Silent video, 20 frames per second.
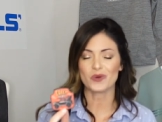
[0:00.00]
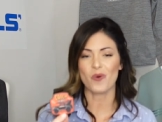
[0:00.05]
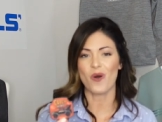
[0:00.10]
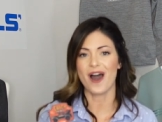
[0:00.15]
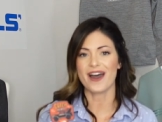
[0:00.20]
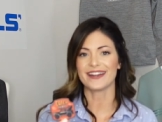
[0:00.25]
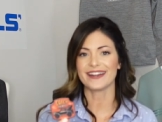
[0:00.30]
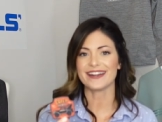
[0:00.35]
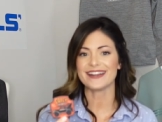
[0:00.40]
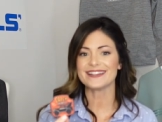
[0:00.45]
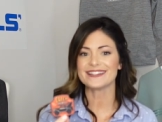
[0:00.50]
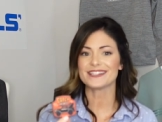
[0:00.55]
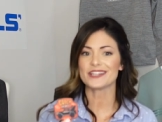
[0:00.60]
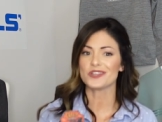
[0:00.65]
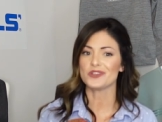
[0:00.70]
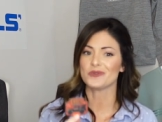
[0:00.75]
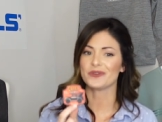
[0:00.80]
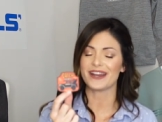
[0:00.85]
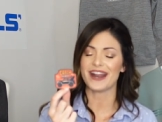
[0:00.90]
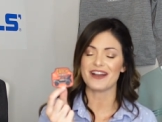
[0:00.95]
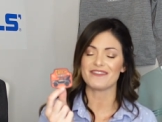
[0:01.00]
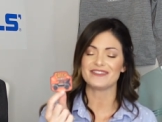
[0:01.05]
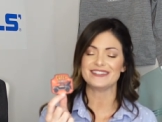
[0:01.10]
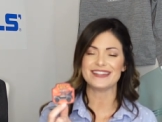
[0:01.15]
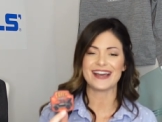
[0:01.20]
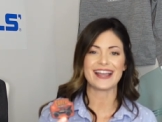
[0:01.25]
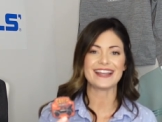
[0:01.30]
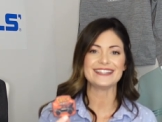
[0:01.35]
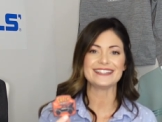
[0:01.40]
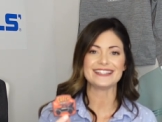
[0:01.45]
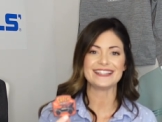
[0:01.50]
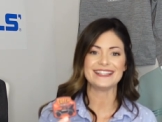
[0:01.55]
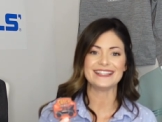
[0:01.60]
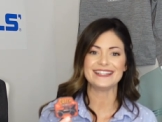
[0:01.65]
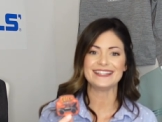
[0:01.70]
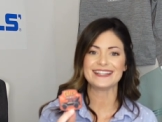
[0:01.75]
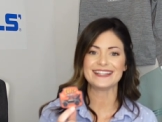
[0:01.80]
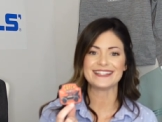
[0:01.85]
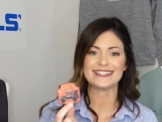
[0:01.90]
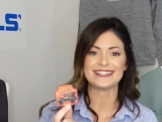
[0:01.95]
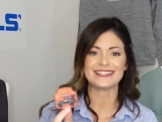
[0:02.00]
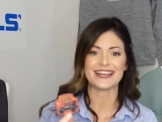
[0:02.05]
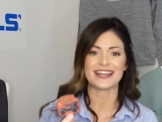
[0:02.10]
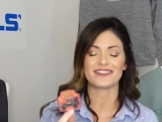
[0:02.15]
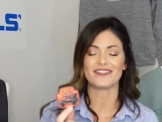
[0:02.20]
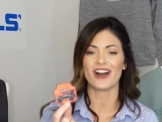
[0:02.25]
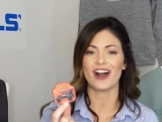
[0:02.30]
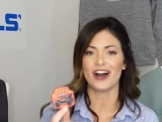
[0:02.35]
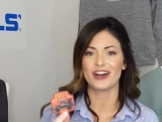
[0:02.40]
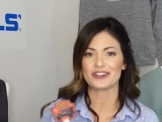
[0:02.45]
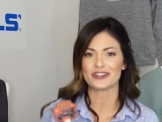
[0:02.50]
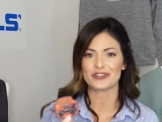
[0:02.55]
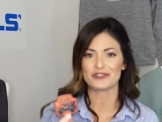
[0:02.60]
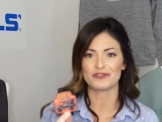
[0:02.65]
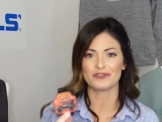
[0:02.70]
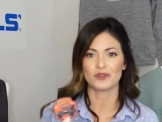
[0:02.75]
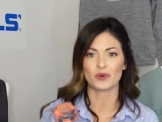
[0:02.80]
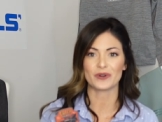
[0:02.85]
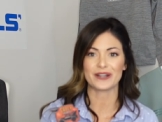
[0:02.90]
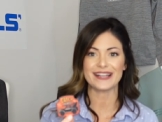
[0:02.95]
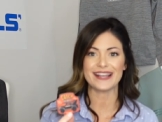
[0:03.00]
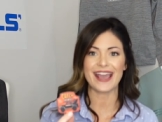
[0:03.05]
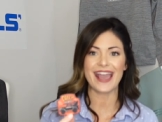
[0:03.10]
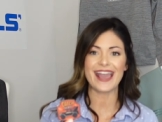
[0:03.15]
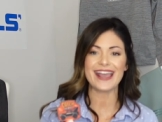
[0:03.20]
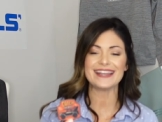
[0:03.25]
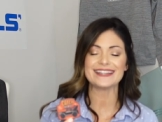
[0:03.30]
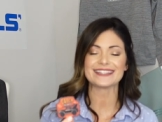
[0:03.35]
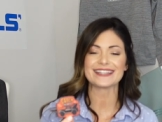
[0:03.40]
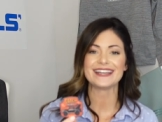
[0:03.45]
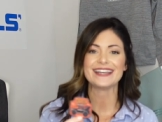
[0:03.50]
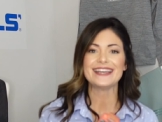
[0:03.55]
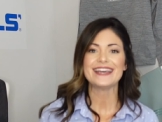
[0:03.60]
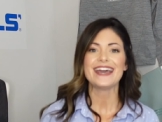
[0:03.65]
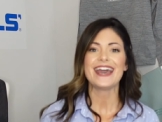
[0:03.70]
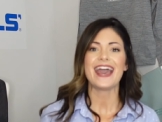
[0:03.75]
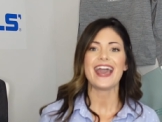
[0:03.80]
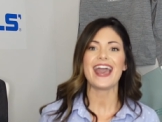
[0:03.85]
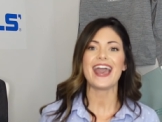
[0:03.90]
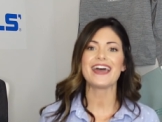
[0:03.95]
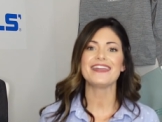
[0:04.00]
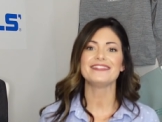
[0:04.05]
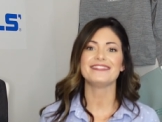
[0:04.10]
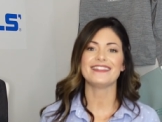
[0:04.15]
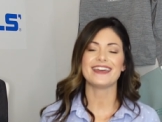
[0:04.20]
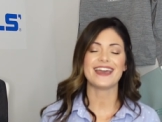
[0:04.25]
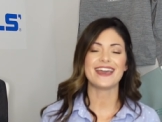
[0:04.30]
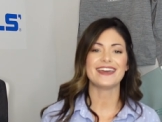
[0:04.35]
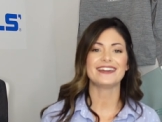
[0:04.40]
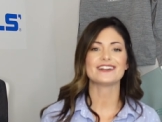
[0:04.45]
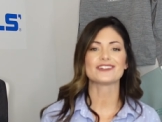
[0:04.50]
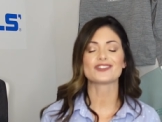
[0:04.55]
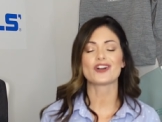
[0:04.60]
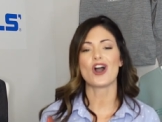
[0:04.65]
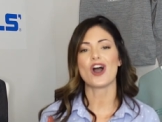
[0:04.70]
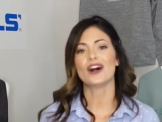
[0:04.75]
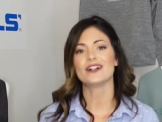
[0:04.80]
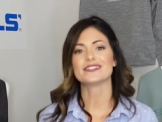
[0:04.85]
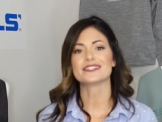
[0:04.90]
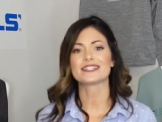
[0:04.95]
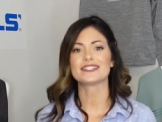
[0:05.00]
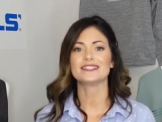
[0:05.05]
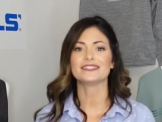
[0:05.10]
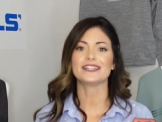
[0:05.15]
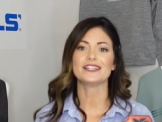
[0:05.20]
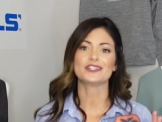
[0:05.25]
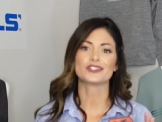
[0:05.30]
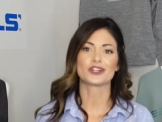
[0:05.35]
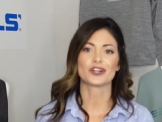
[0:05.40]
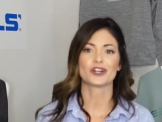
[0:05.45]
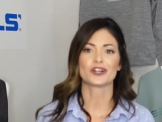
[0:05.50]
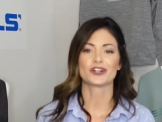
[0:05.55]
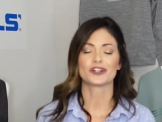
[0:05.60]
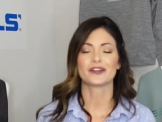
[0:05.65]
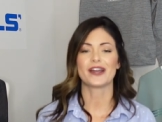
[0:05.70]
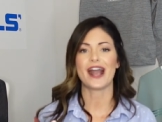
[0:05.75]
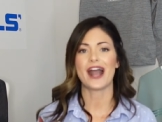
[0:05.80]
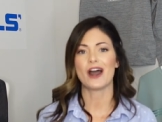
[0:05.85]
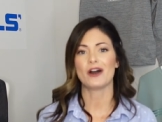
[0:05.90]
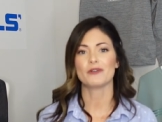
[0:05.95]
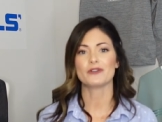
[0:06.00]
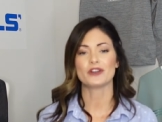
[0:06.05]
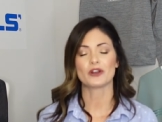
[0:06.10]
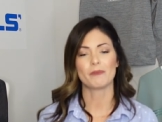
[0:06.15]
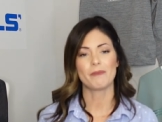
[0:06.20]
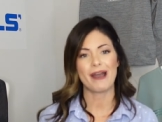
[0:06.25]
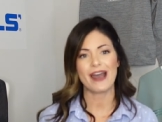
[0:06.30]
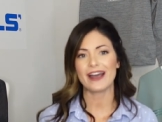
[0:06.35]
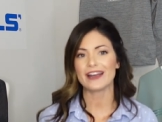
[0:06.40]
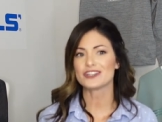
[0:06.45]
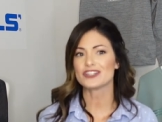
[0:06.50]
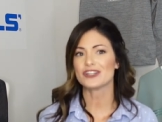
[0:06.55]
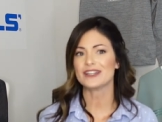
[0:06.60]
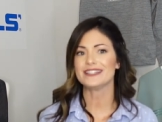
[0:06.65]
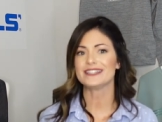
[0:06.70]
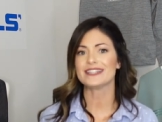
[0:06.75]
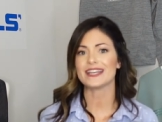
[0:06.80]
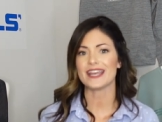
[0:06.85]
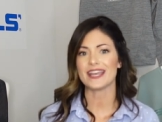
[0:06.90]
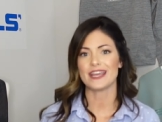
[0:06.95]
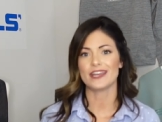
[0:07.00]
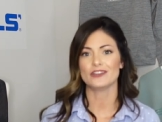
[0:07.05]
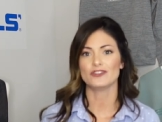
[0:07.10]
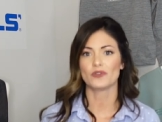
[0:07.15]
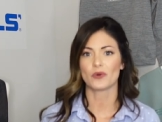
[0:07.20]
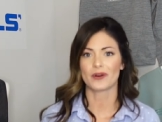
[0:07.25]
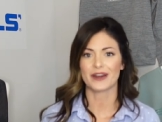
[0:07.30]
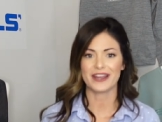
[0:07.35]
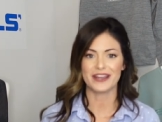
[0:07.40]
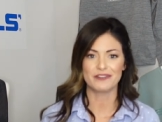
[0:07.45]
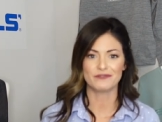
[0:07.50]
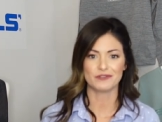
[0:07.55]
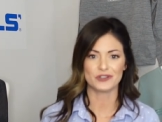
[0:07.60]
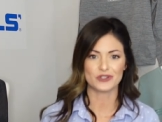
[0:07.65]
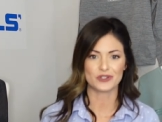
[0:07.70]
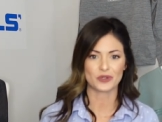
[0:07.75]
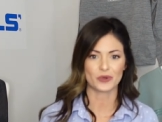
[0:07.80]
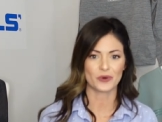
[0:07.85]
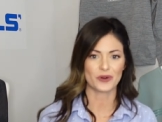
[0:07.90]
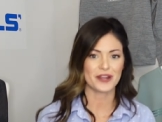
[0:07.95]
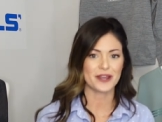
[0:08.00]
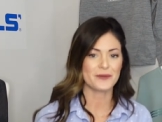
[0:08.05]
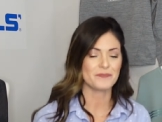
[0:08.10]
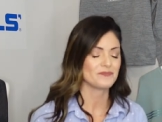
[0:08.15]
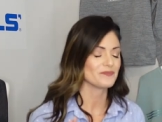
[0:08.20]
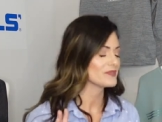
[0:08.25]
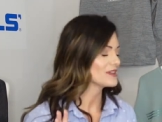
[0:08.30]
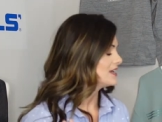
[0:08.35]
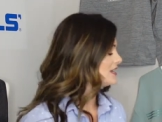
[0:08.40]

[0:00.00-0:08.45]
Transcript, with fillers: quantities. You can have 19 instead of 148, and then constantly turn out your patches in your inventory.